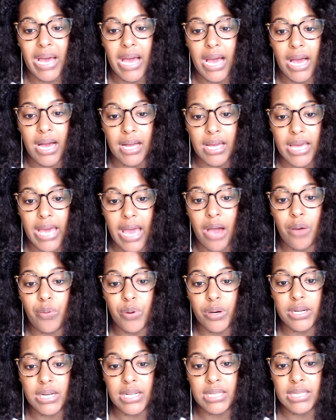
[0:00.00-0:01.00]

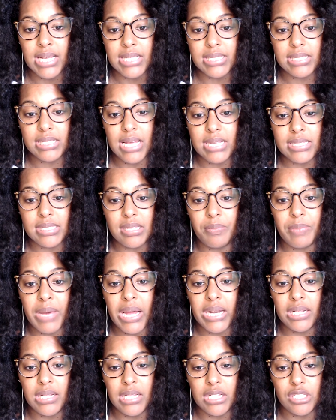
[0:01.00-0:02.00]
coward, and that's not
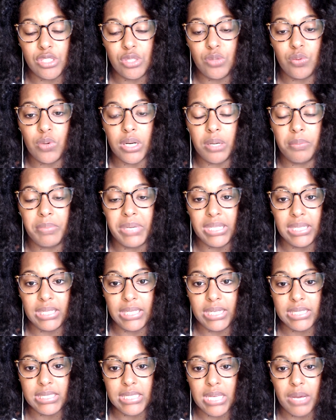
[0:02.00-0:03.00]
somebody that you want to be
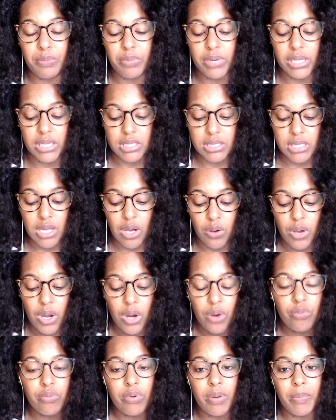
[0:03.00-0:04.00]
linked up with. So
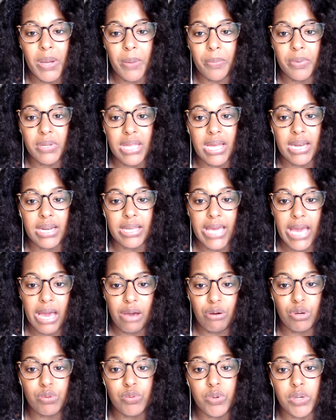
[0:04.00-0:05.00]
remember that a
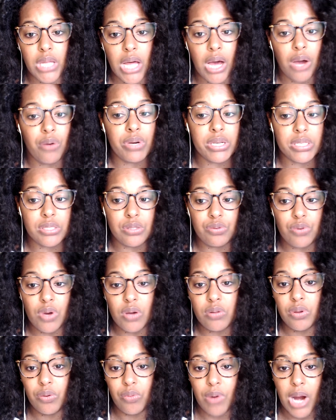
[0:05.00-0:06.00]
coward will always throw
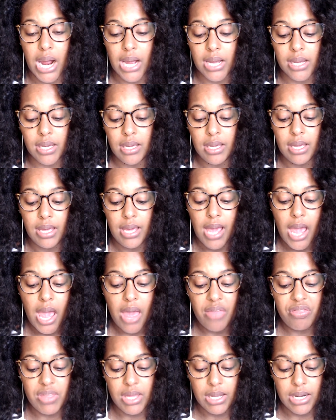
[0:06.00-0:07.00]
the rock
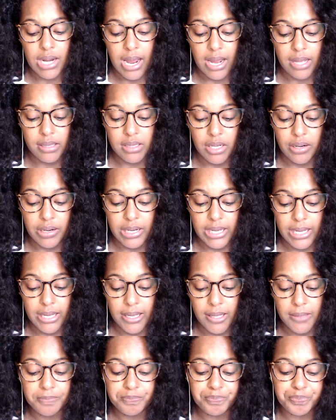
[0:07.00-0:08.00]
and then hide their
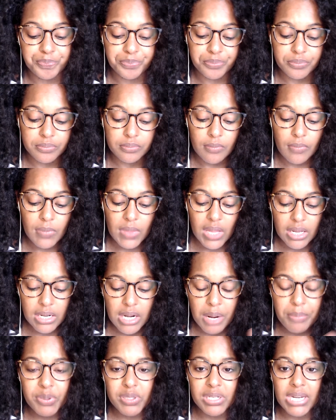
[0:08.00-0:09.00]
hand.
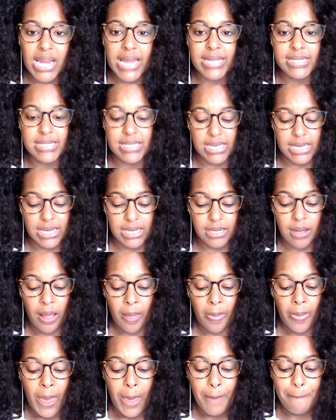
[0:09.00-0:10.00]
Number 19.
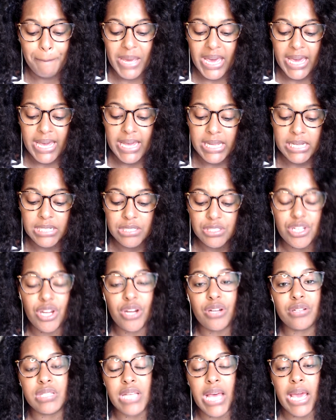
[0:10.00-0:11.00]
Pain
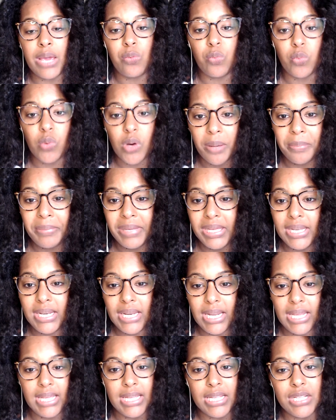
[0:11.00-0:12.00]
turns a woman
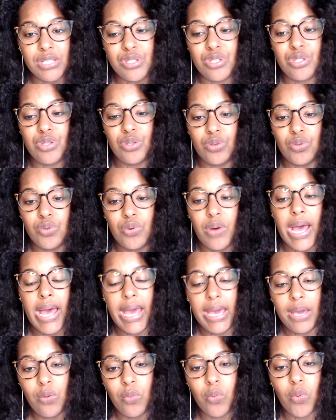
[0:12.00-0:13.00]
into
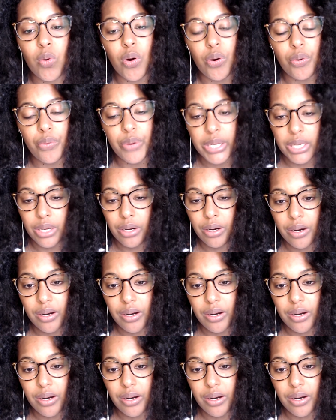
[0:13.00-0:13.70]
a warrior.